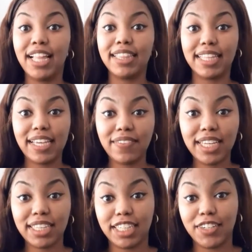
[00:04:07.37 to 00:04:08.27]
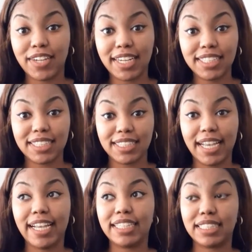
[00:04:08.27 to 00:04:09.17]
Leaving the United
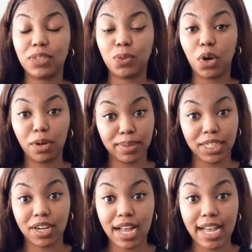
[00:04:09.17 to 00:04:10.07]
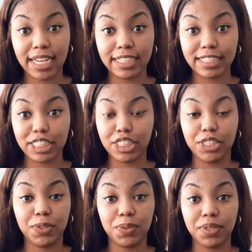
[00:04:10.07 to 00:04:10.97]
States will open your eyes
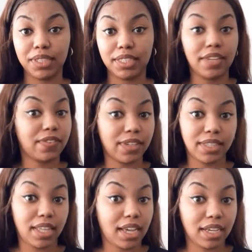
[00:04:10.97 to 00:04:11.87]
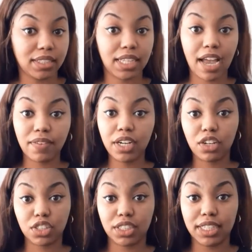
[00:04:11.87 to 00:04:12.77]
to different things. Every
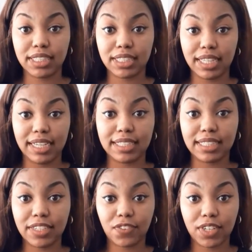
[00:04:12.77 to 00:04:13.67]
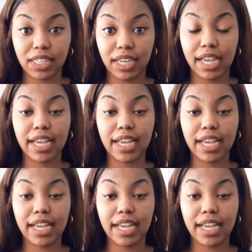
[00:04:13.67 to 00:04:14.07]
culture does things differently.